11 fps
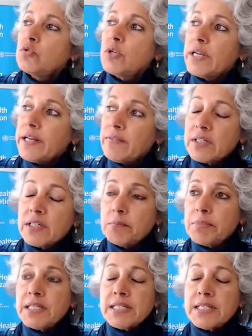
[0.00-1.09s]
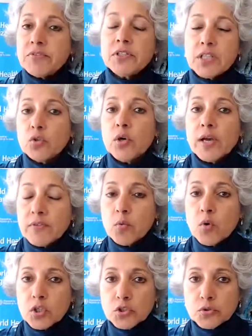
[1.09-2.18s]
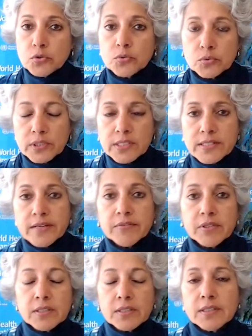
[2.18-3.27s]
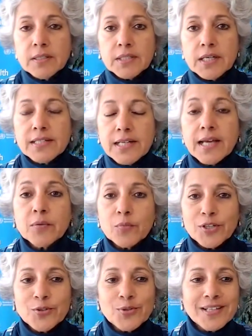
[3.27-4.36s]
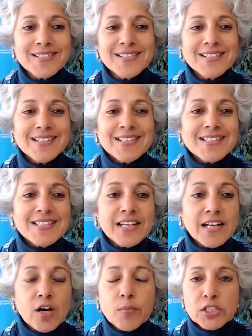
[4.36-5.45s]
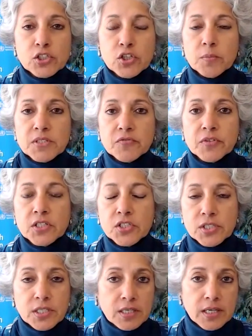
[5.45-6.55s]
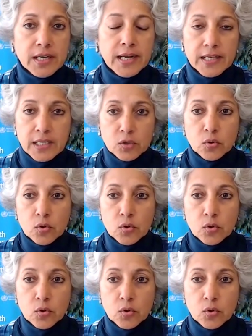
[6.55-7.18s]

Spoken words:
You can never complete everything you ever want to do. There's never a time when you can say, now my job is finished and I can go